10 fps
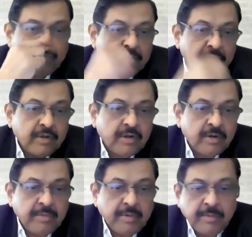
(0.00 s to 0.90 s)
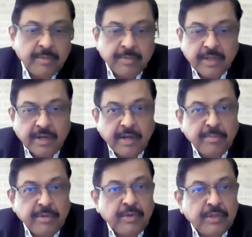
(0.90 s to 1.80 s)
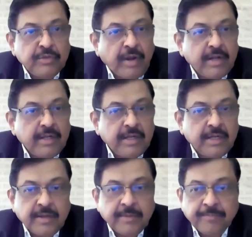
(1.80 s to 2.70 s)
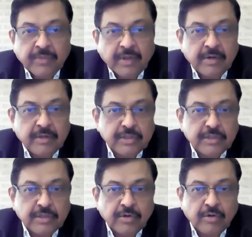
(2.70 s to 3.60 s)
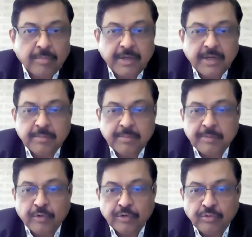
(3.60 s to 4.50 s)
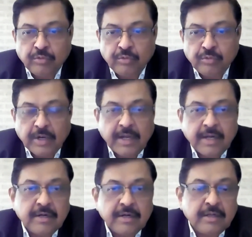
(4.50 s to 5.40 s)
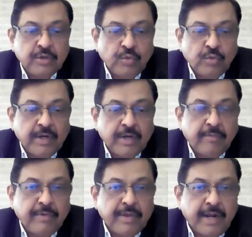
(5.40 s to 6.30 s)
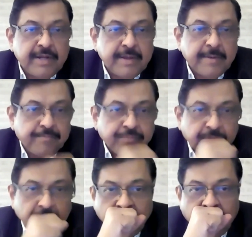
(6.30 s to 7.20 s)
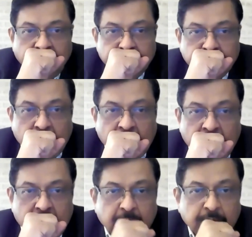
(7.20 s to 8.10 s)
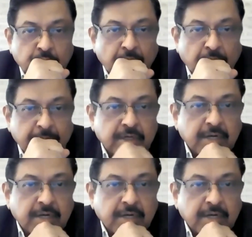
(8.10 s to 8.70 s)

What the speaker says: maybe Kiran and me will jointly discuss on the topic before you, and you will get a fair idea. Mr. Rahul.